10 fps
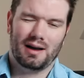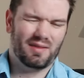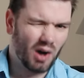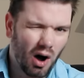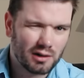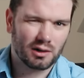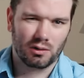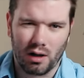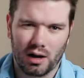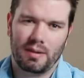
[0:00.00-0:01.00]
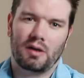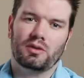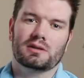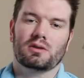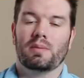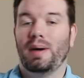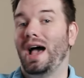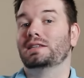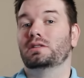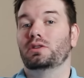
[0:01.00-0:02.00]
I've talked a lot about this on the
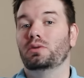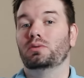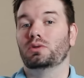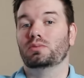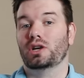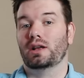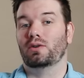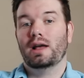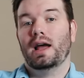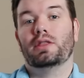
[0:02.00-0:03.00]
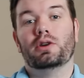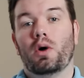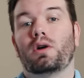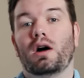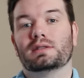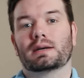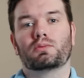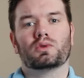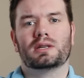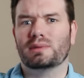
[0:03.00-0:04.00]
past in the YouTube channel, and the no
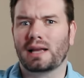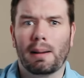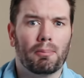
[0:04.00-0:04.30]
contact rule seems like a